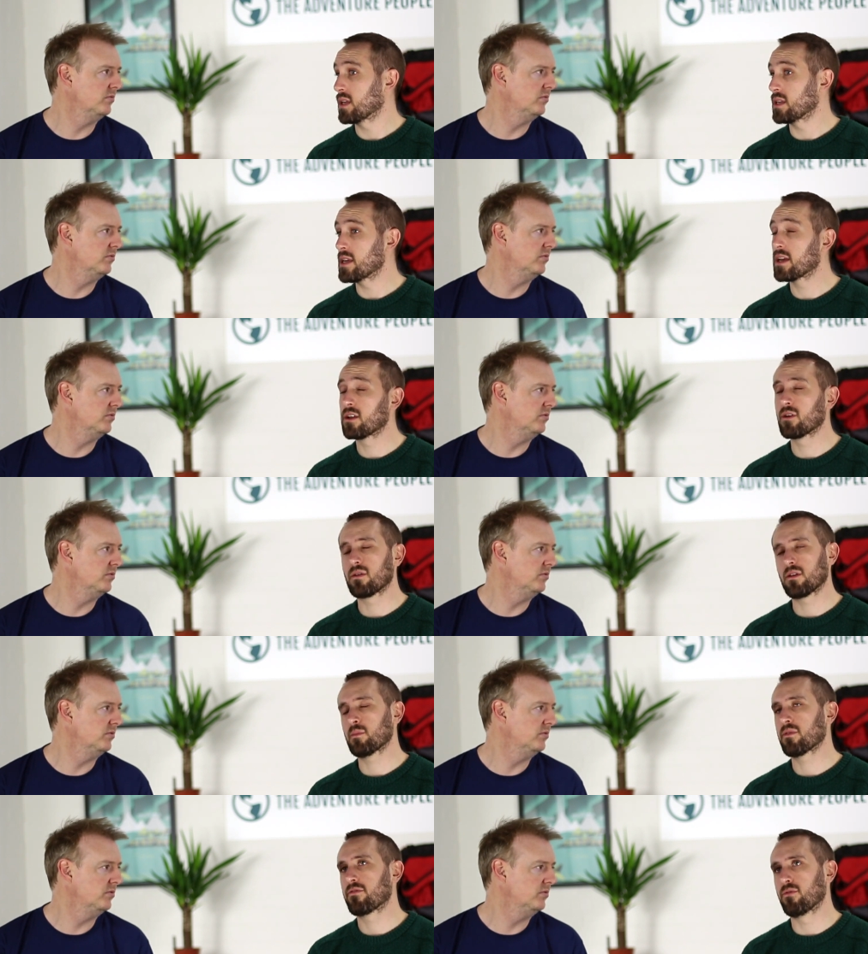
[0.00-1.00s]
Speaker 1: Yeah,
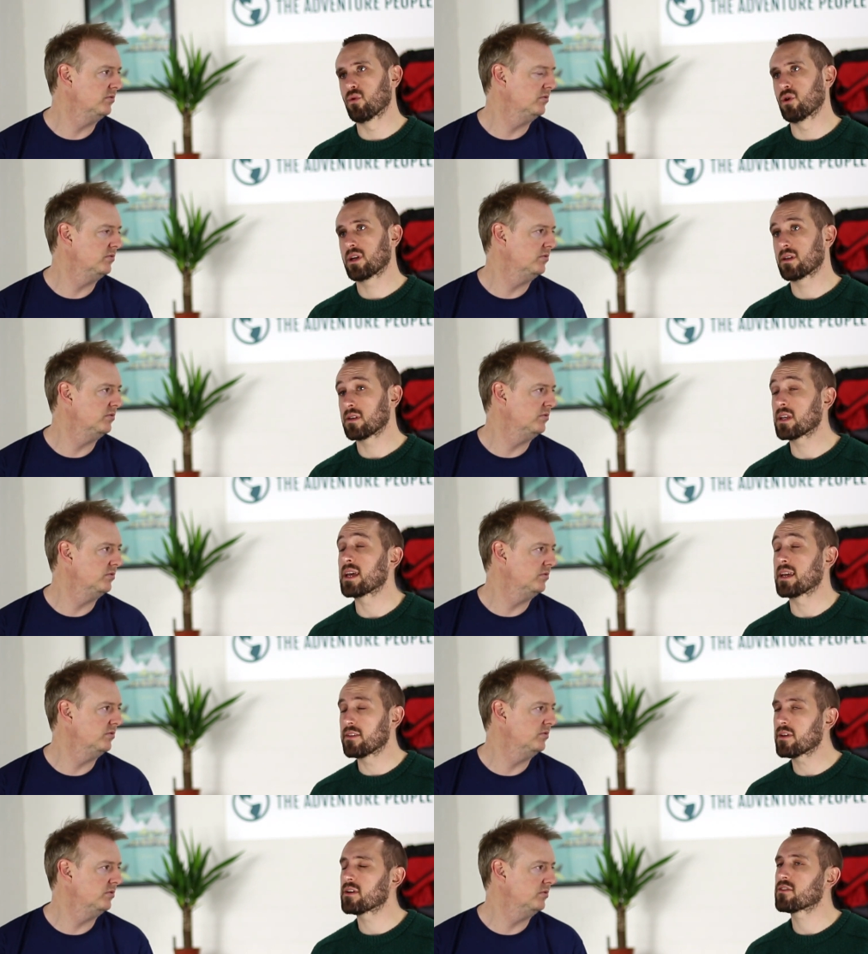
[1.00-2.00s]
no, number four, it,
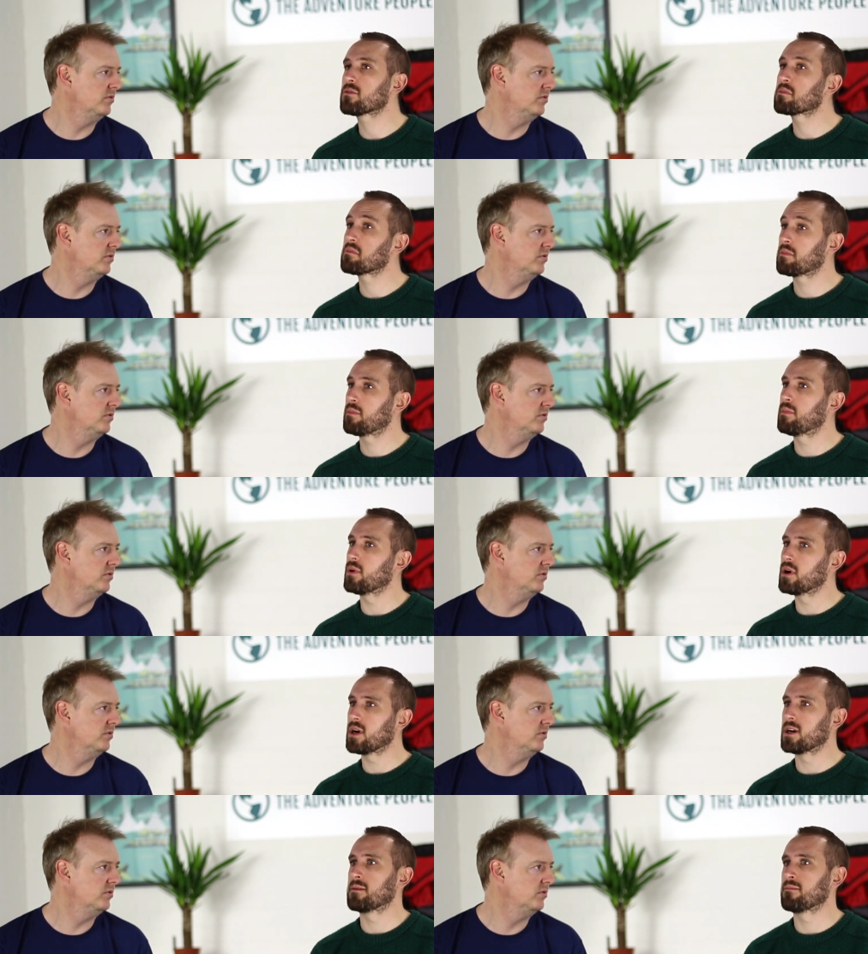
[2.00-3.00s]
yeah, it does,
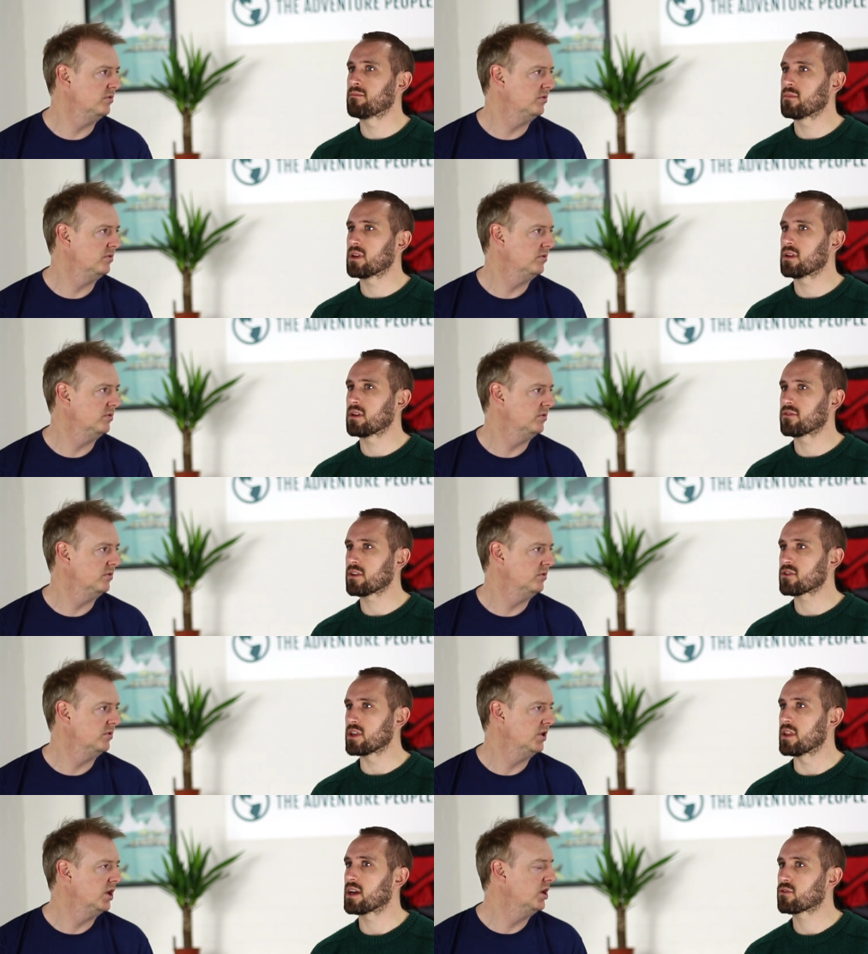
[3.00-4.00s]
but um,
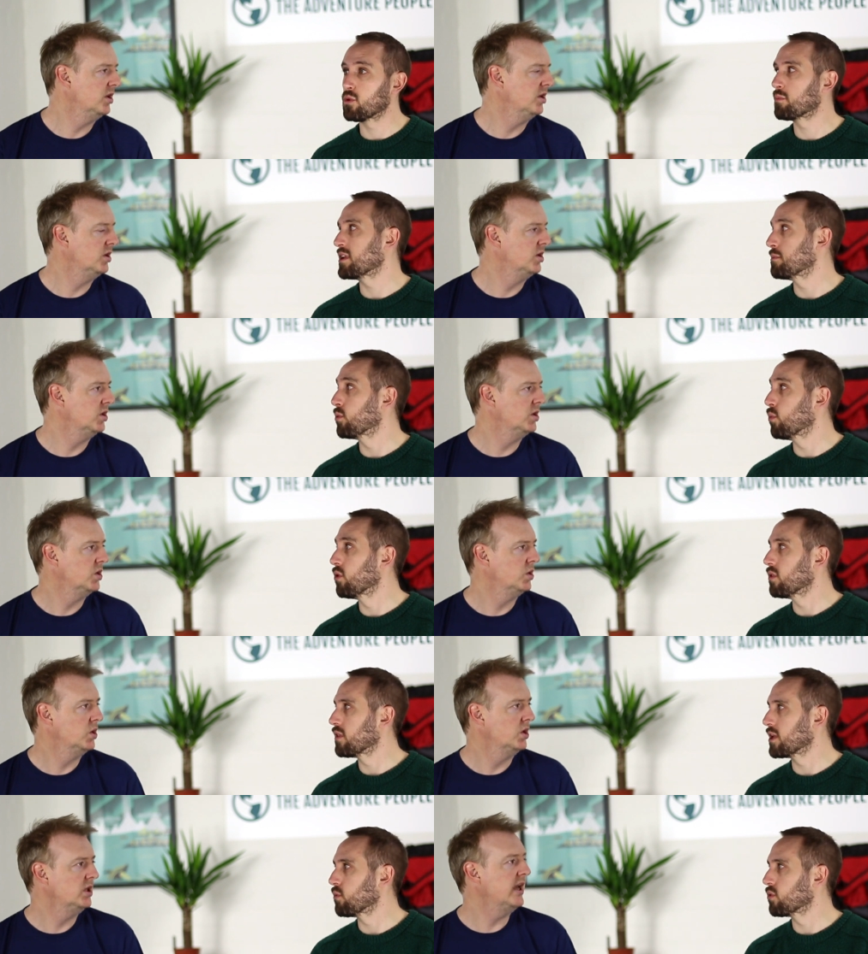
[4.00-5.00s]
essentially that's what people
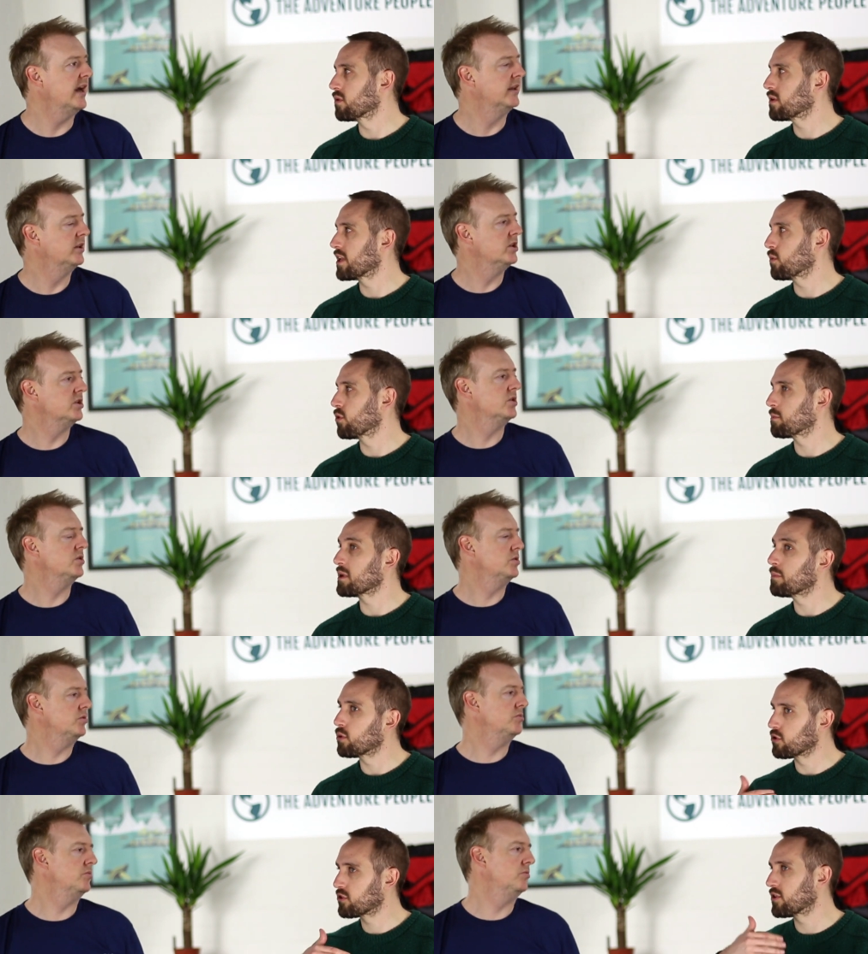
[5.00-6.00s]
want. They
Speaker 2: want, yeah. they want to
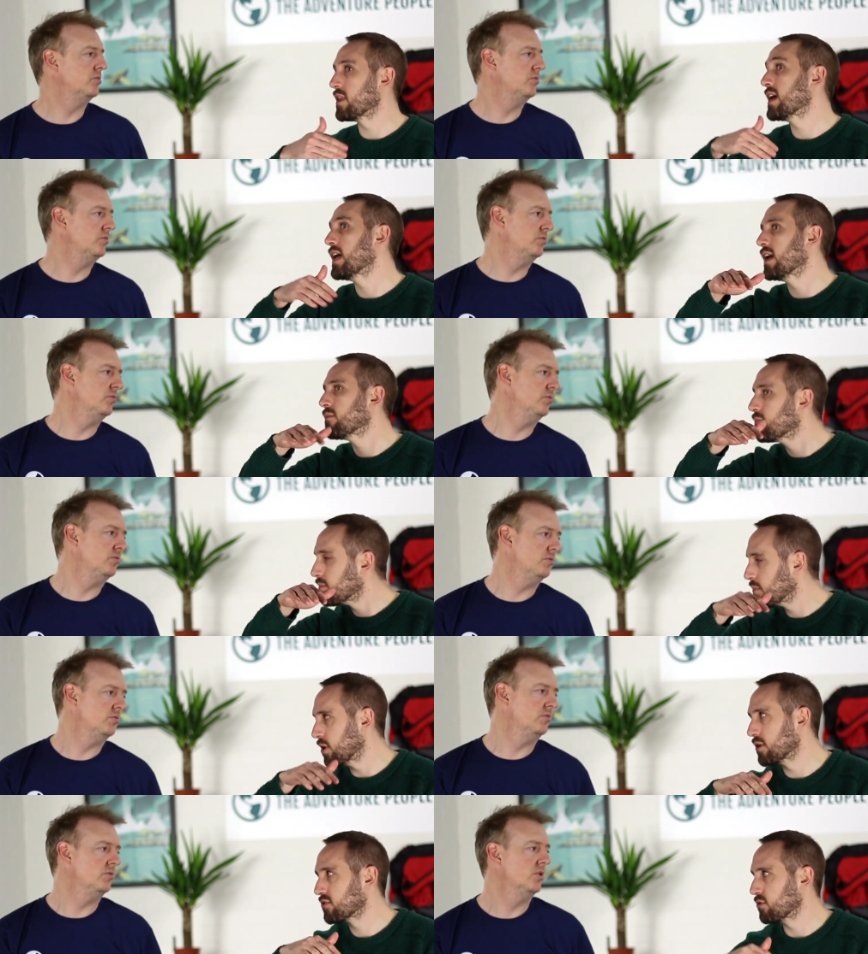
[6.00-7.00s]
be pushed to their
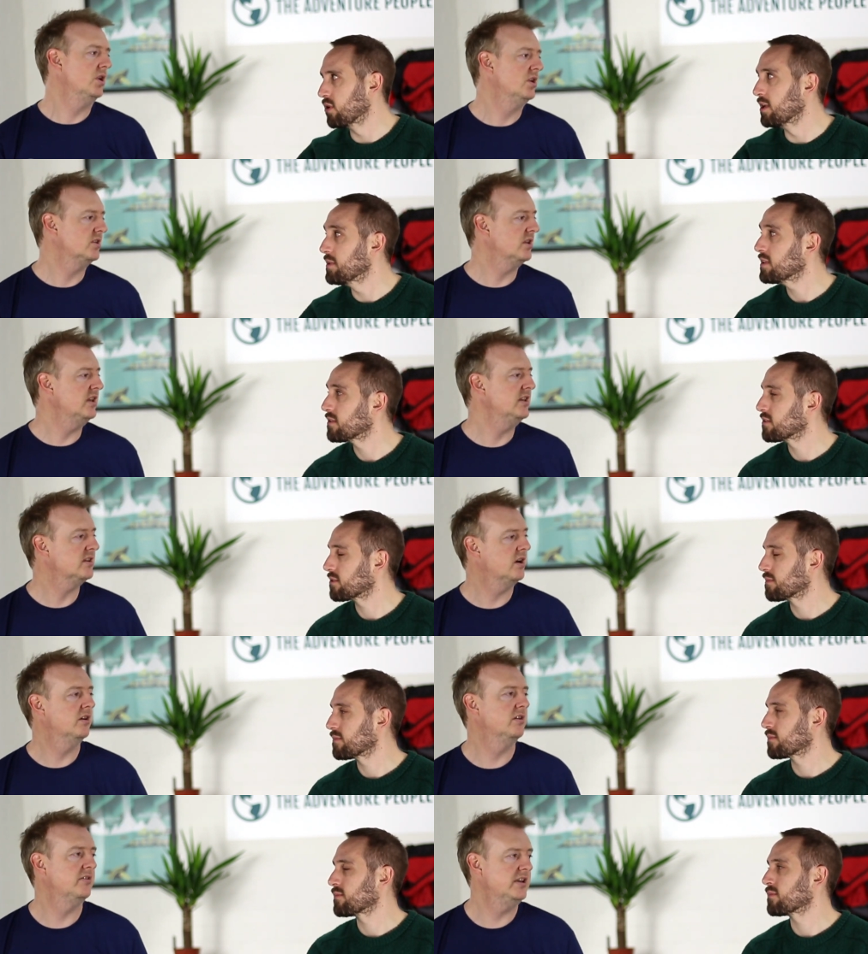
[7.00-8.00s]
personal limits. So
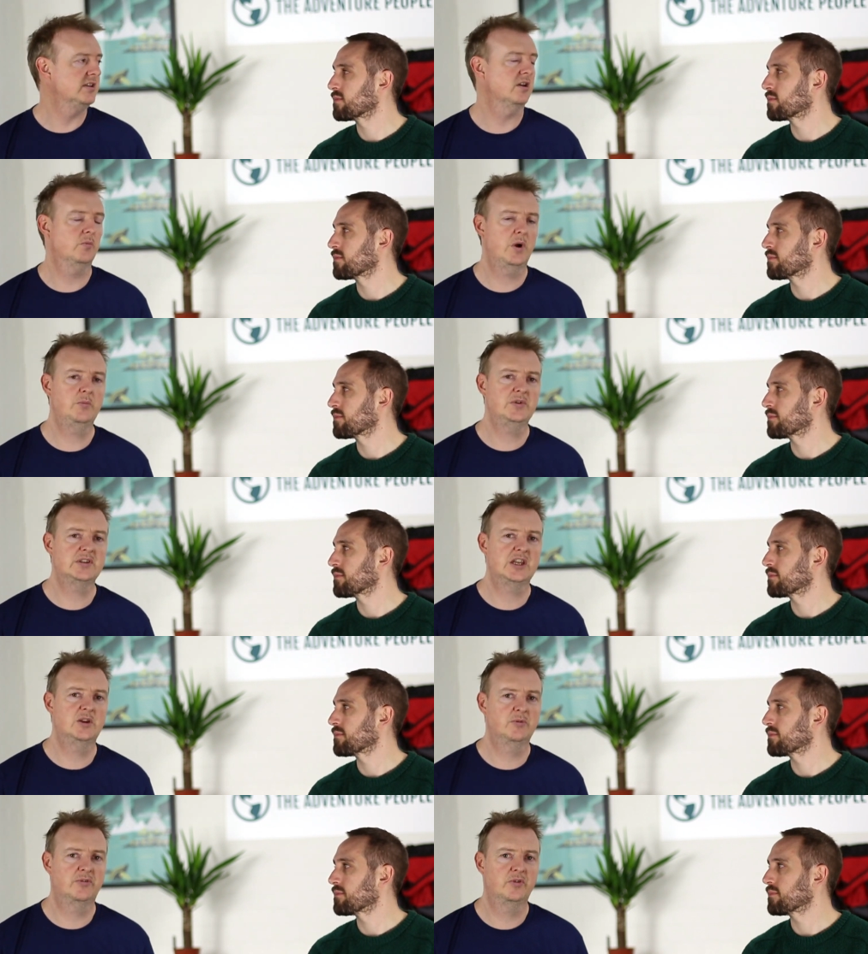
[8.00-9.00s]
these aren't, these aren't, when we
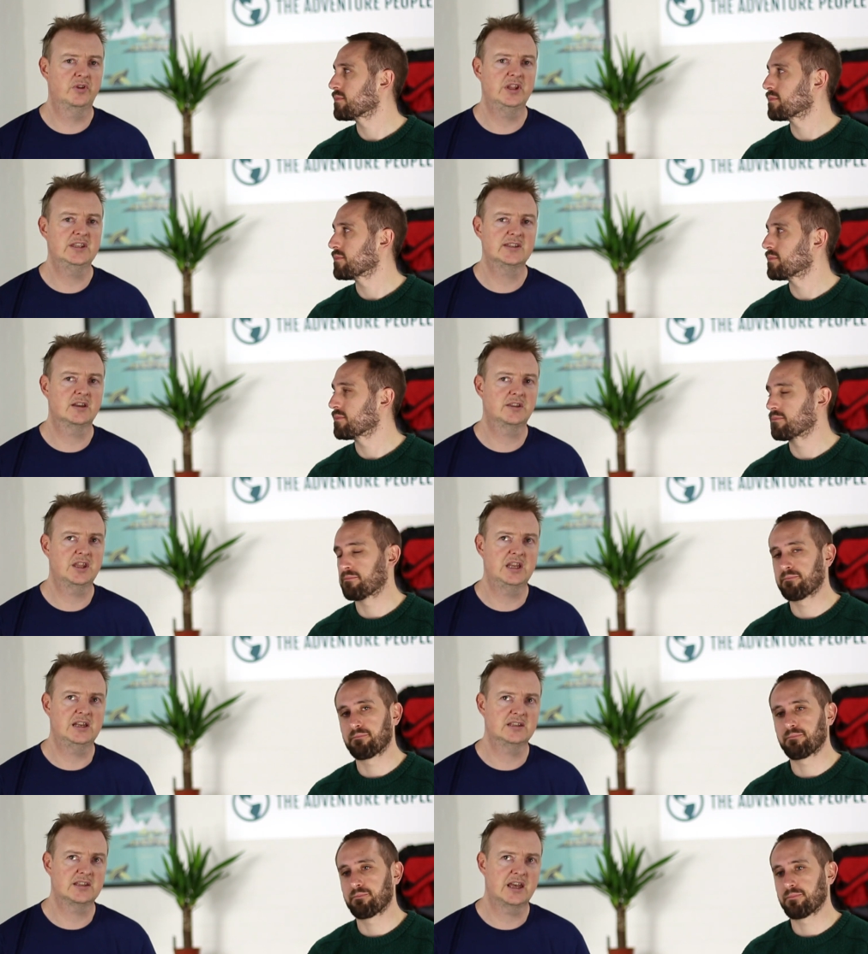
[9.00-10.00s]
say number four, these aren't
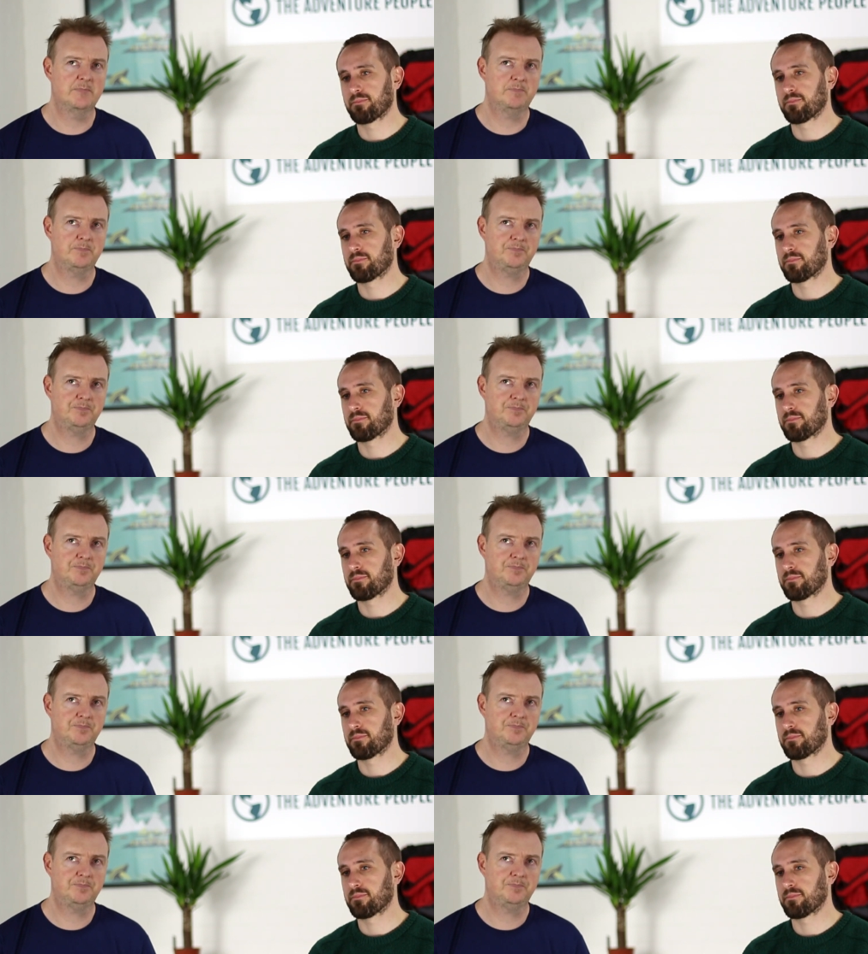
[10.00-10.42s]
things that